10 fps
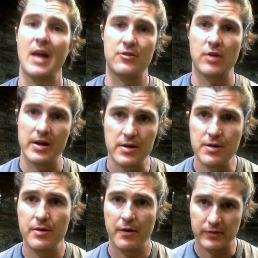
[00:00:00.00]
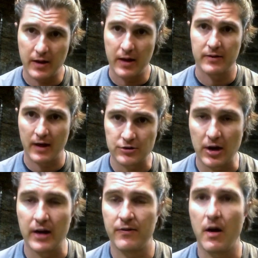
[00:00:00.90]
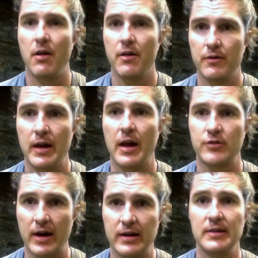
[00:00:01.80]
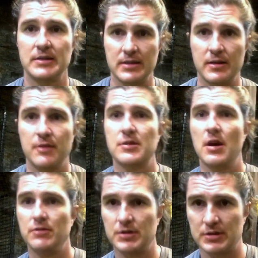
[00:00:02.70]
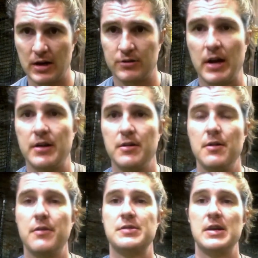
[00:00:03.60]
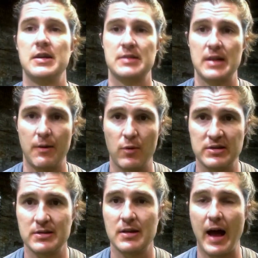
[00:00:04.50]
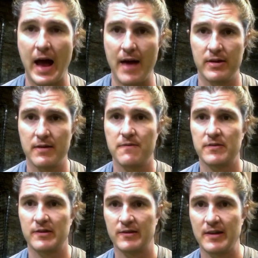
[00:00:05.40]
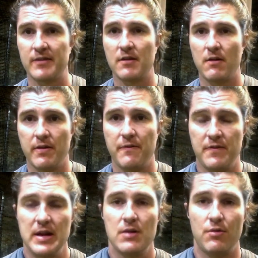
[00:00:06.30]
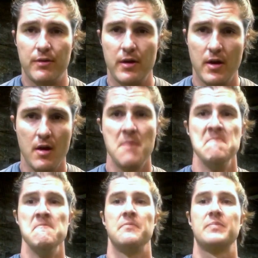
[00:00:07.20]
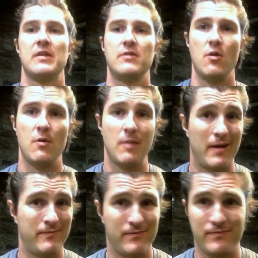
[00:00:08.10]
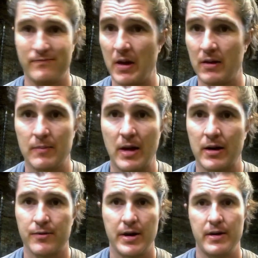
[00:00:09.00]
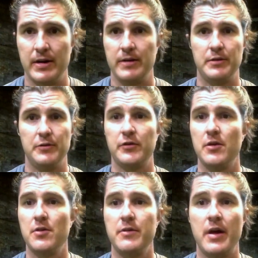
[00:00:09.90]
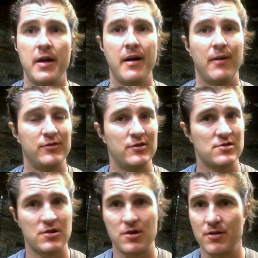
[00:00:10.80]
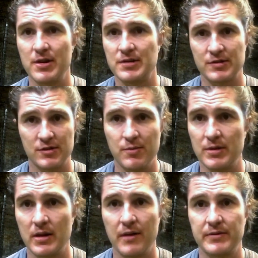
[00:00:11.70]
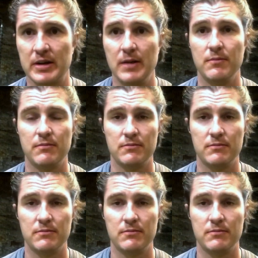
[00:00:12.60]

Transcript: I tried to do those things, and I tried to follow those, and I tried to listen to those coaches, and I tried to do those things, and I wasn't having success on the field. So I felt like my career ended too soon. I was just curious and stupid enough to keep